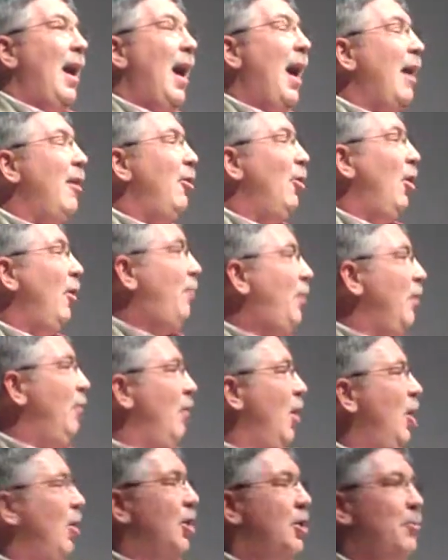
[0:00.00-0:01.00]
I don't know if you've
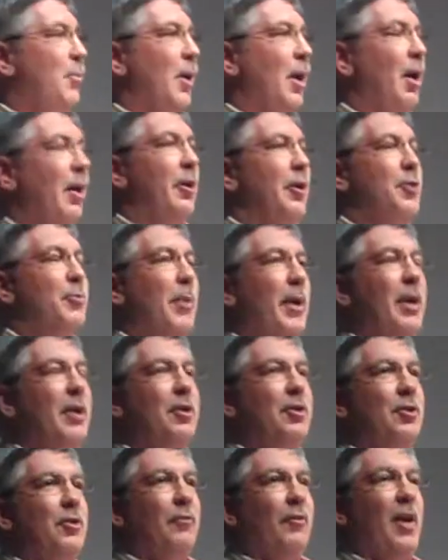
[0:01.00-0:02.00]
noticed, but all your
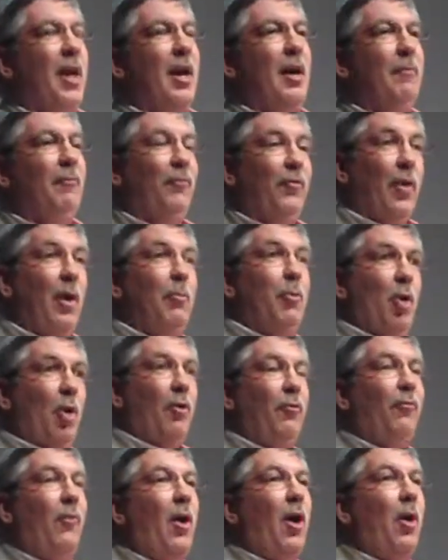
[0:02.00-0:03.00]
speakers have come from
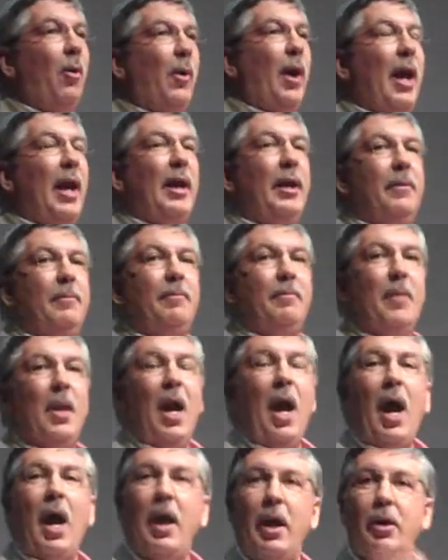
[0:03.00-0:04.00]
your far right.
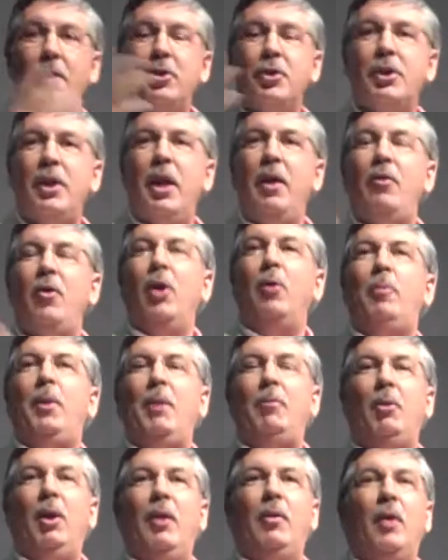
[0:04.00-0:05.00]
I understand there are
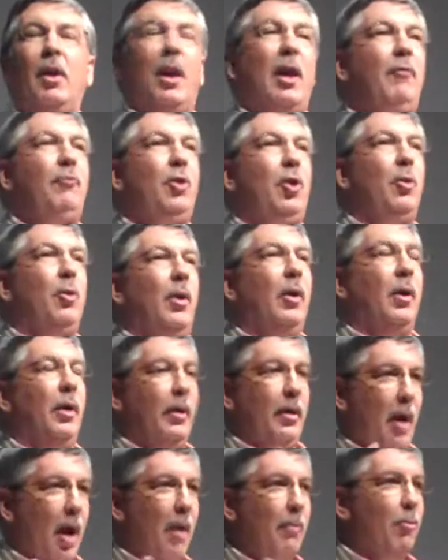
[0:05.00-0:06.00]
people on the left who
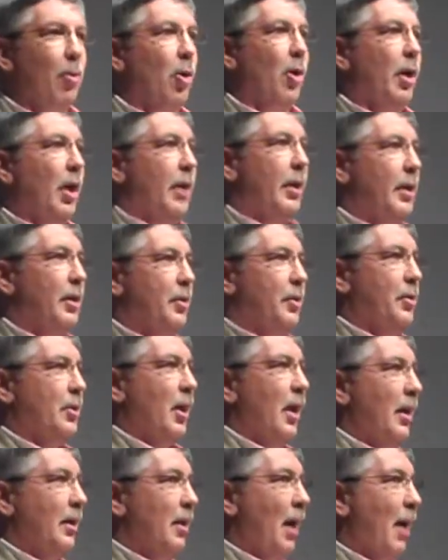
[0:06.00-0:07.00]
are on board on this
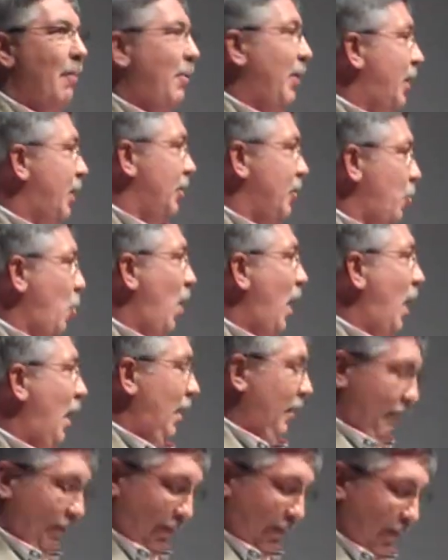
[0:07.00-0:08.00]
topic as
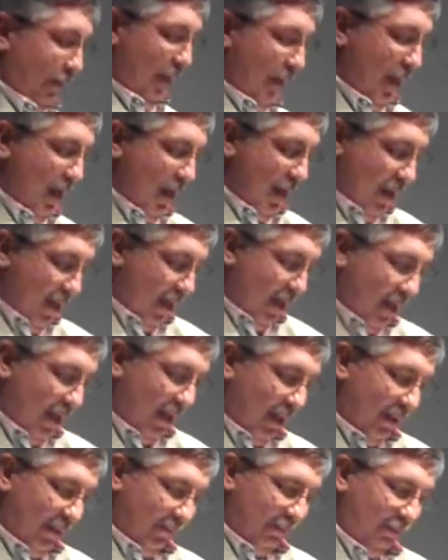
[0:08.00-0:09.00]

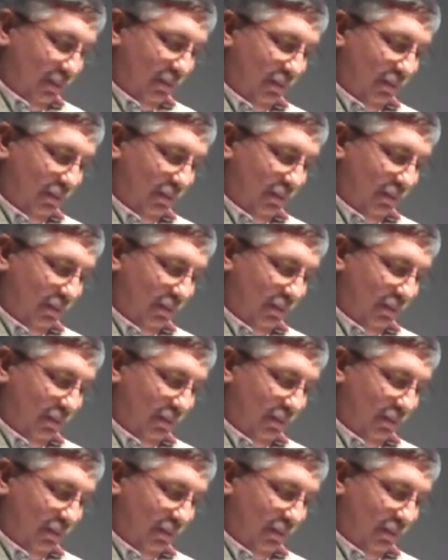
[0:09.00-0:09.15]
well.